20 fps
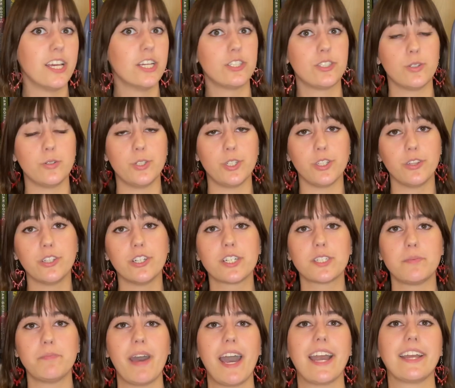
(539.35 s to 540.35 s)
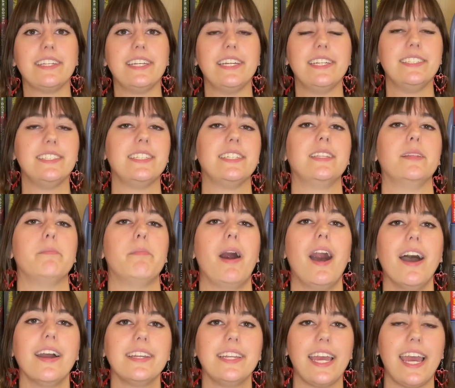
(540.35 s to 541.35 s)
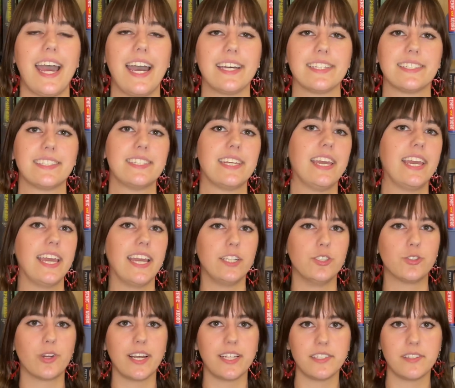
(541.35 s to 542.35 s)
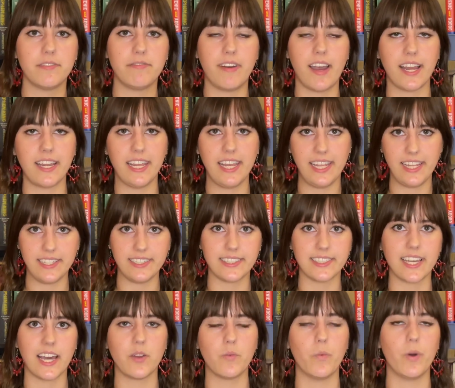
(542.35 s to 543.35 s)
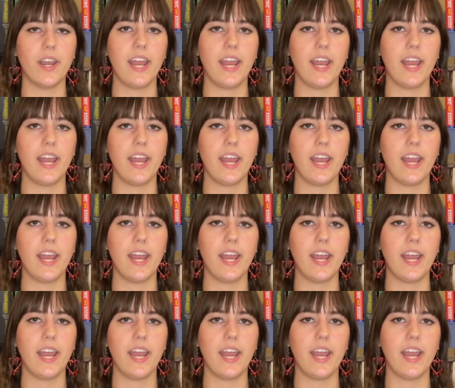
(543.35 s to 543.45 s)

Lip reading: so she looks back into the podcast and tries to find hints on what